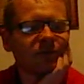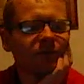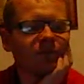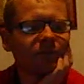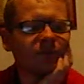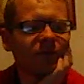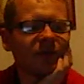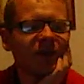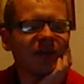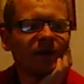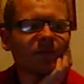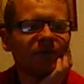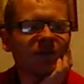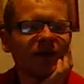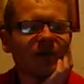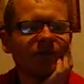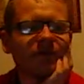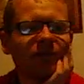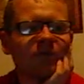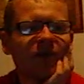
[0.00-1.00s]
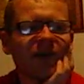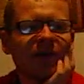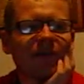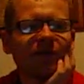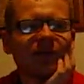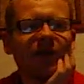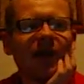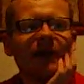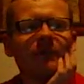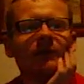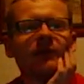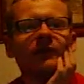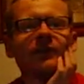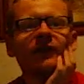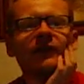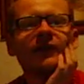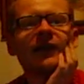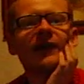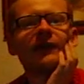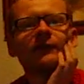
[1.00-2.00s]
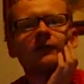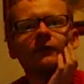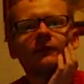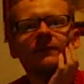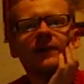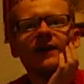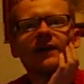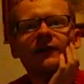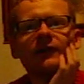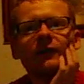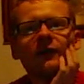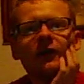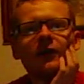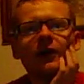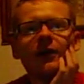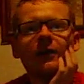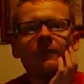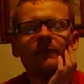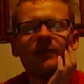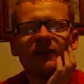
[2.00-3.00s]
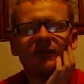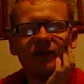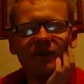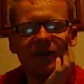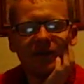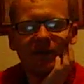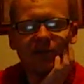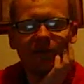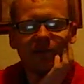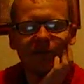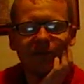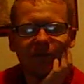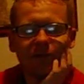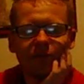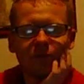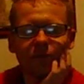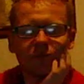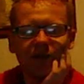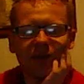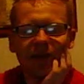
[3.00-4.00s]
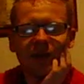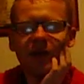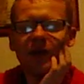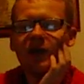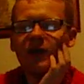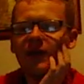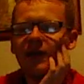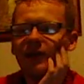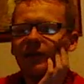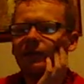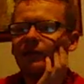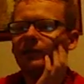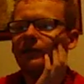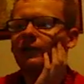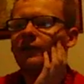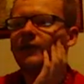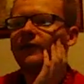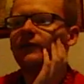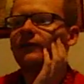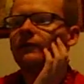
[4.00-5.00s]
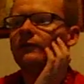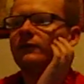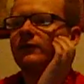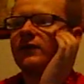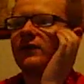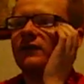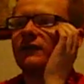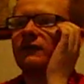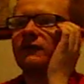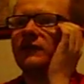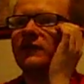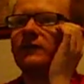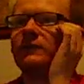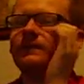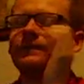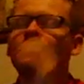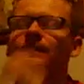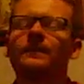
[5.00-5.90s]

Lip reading: Then there was other things that happened. In the actual main epiphany of the story, interlined with the film,